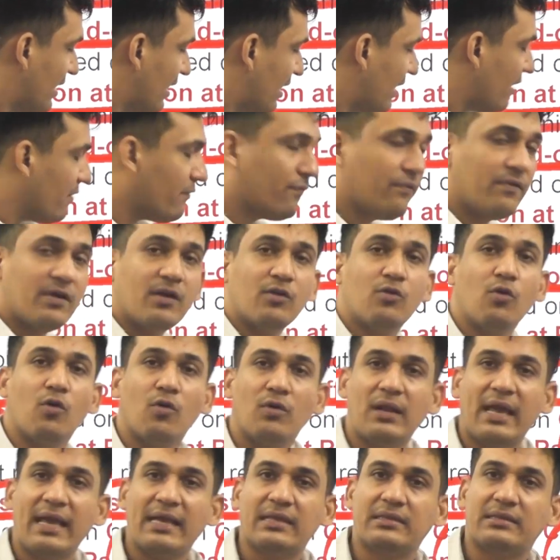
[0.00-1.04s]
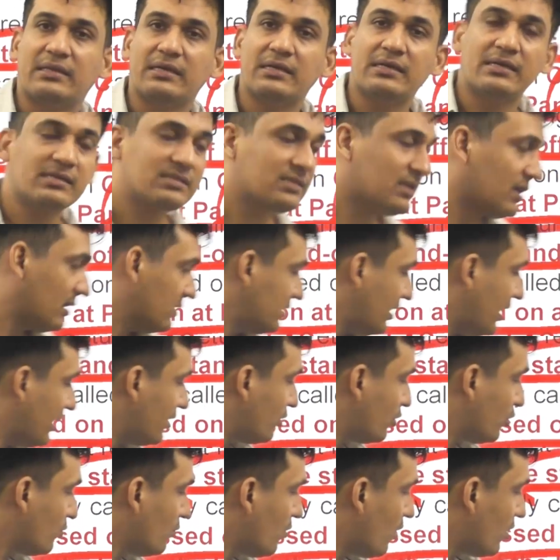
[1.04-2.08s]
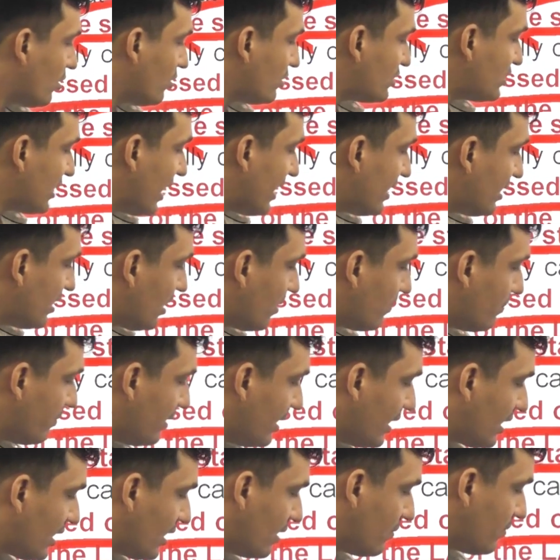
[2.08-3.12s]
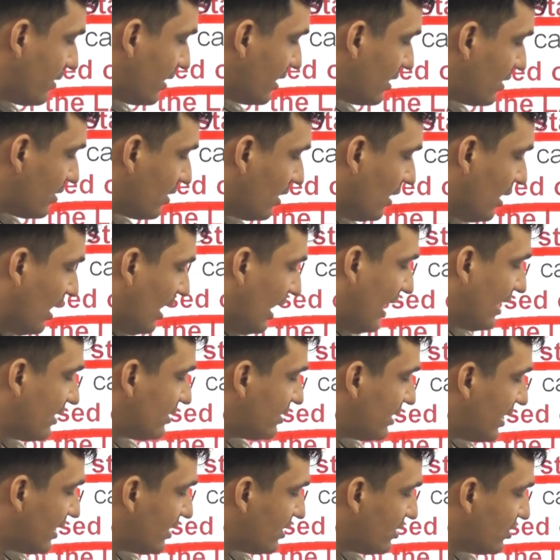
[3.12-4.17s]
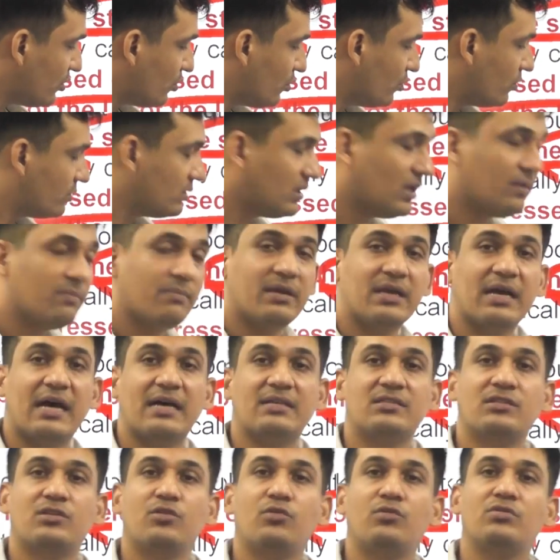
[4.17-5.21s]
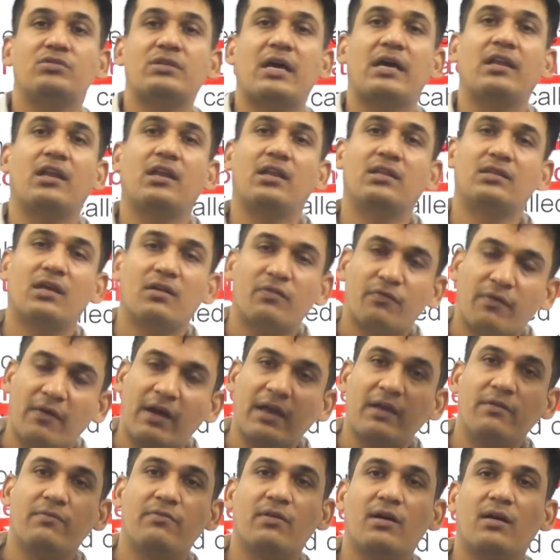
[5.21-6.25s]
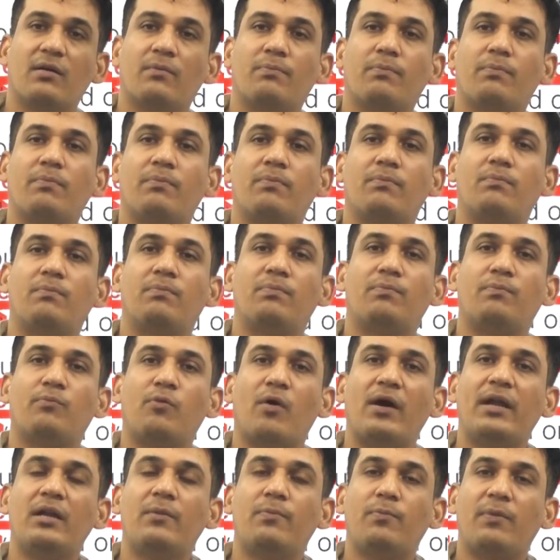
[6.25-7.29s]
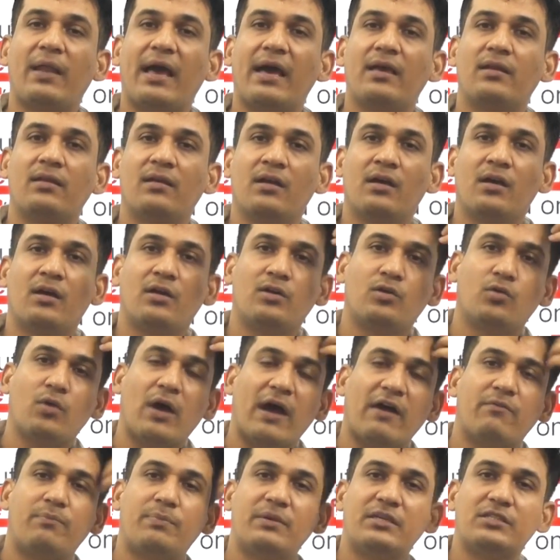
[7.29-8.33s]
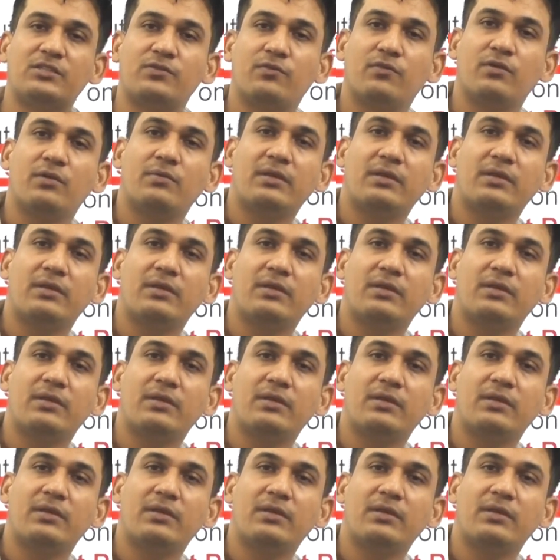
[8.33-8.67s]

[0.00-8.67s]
If we go like this, then tomorrow China may come here and then they may ask you to sign another 5-point plan to have peaceful